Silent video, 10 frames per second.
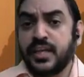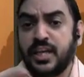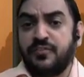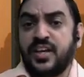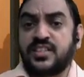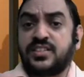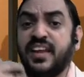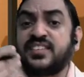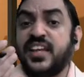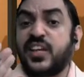If it is
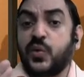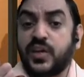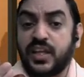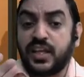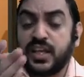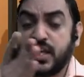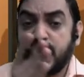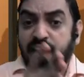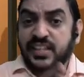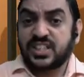3 security,
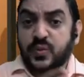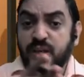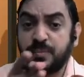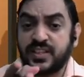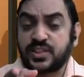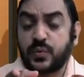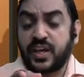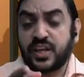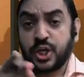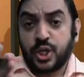A square B
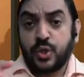square